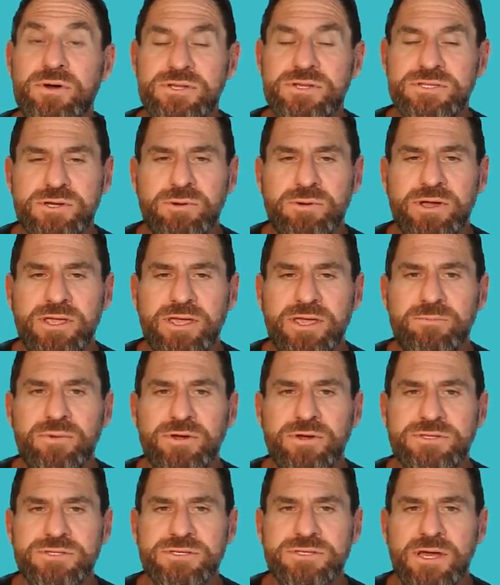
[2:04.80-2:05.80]
inputs, quick
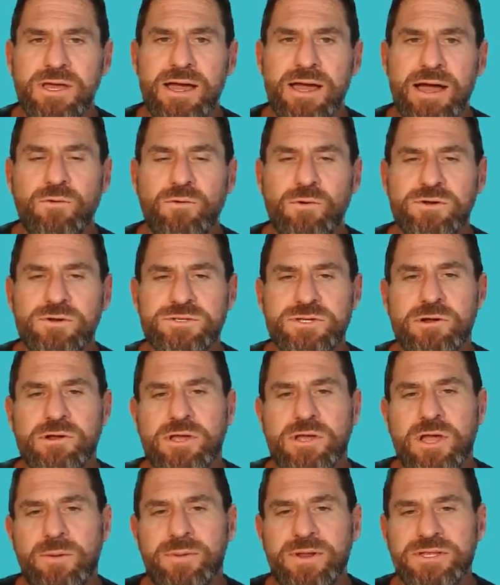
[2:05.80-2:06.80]
inputs for
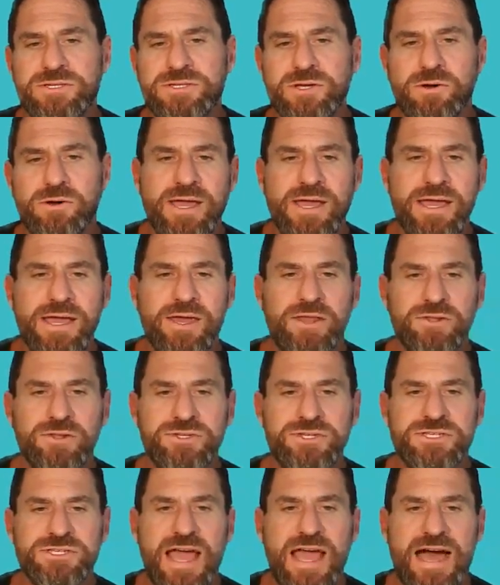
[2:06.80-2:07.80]
Zero Company. So it'll
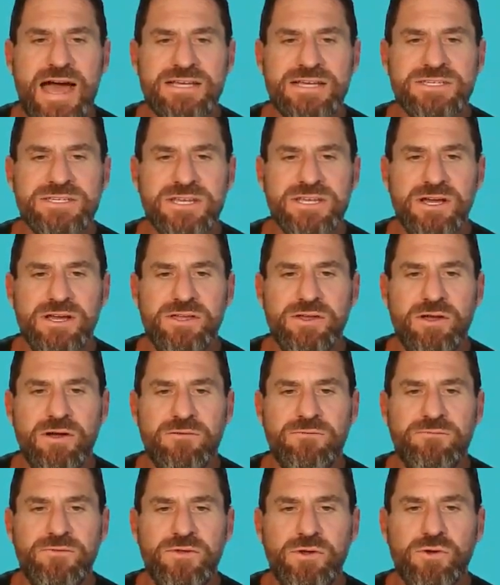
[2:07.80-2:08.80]
just ask
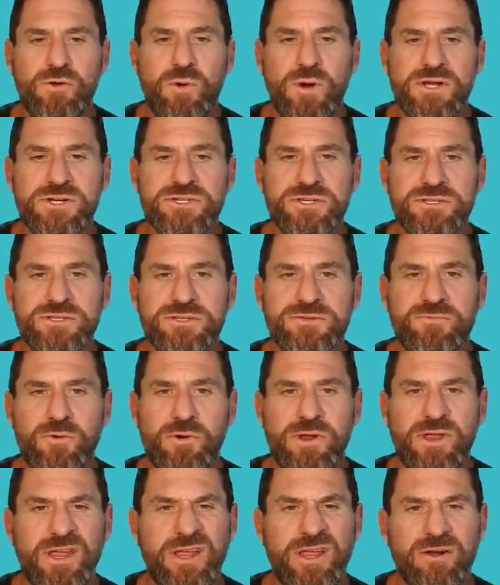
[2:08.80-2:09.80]
a few questions
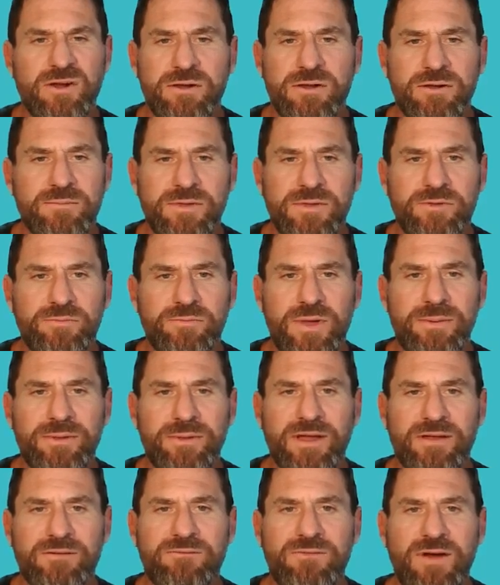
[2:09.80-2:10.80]
for you here,
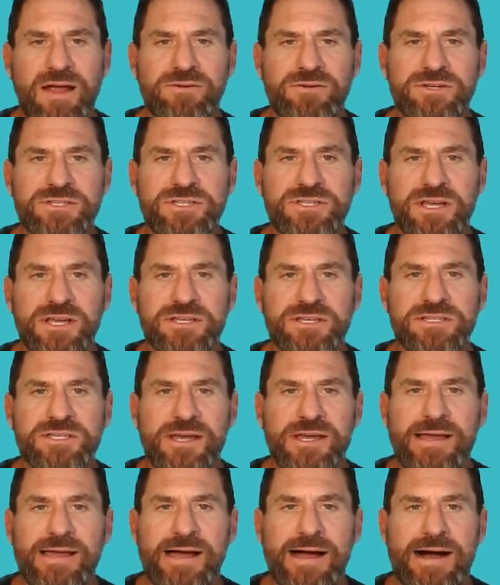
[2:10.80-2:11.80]
maybe like 5 or 6.
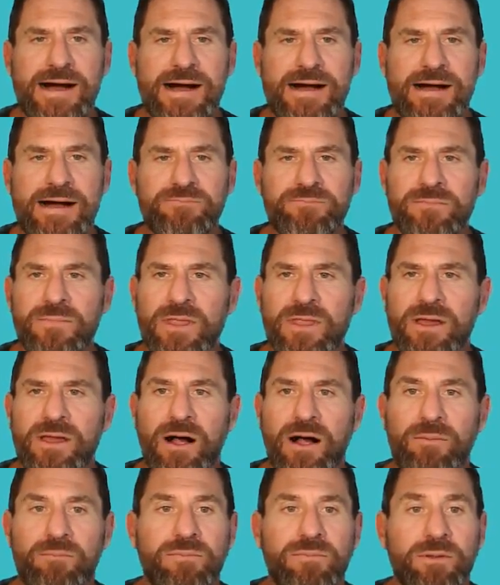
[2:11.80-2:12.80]

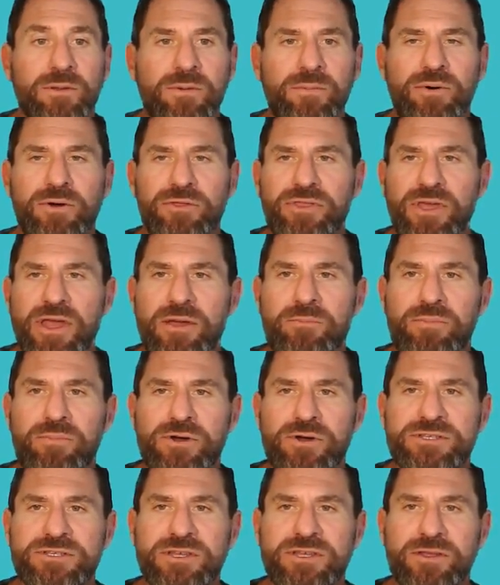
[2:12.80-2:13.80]
Let me put the
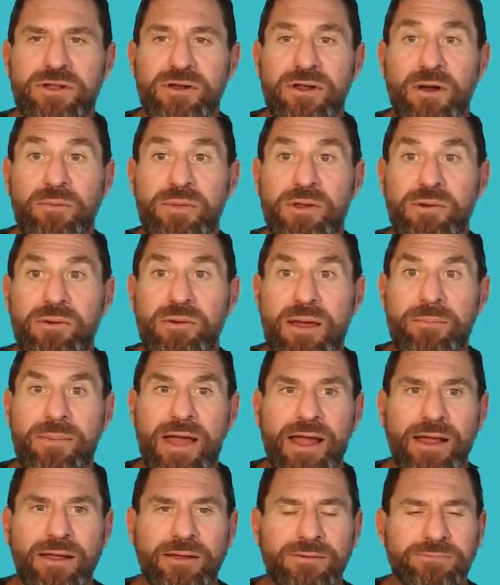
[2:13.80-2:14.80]
inputs in there and I'll be right
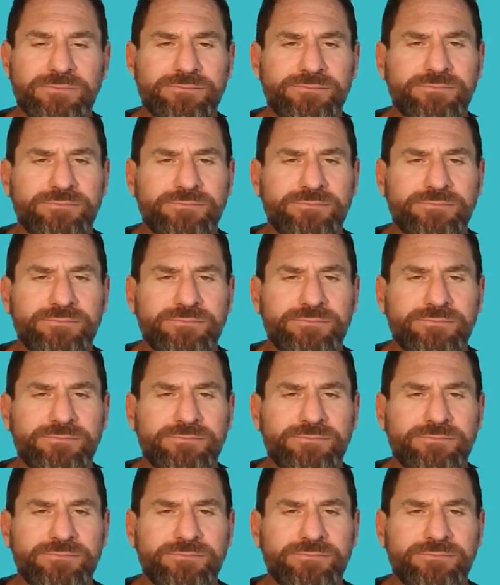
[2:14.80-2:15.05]
back.